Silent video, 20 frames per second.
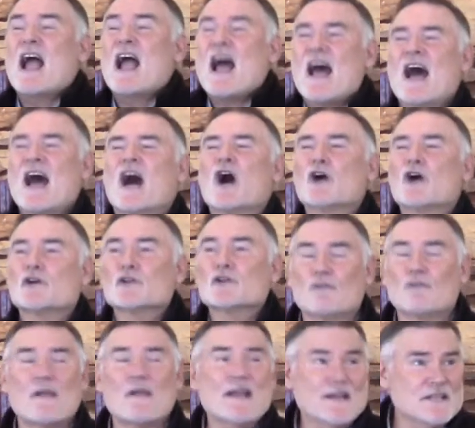our
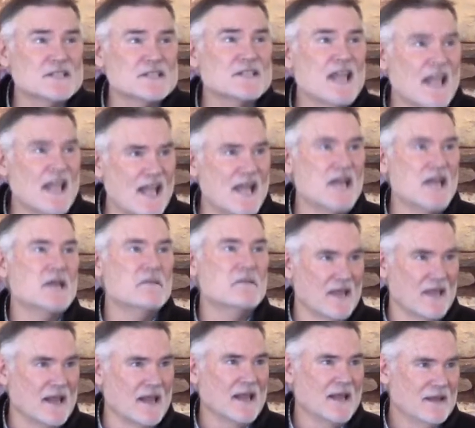greatest
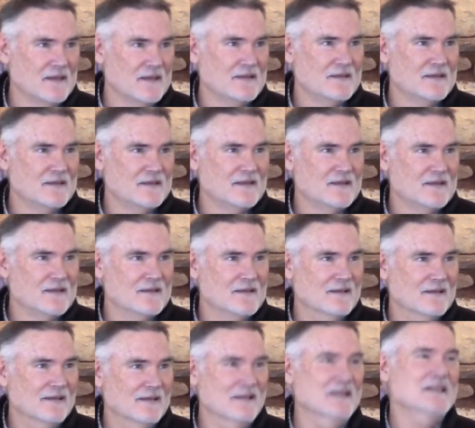enemy.
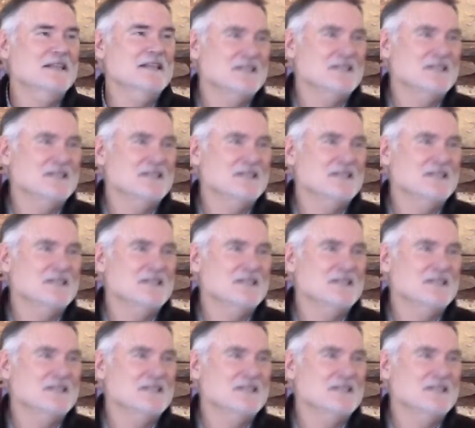And he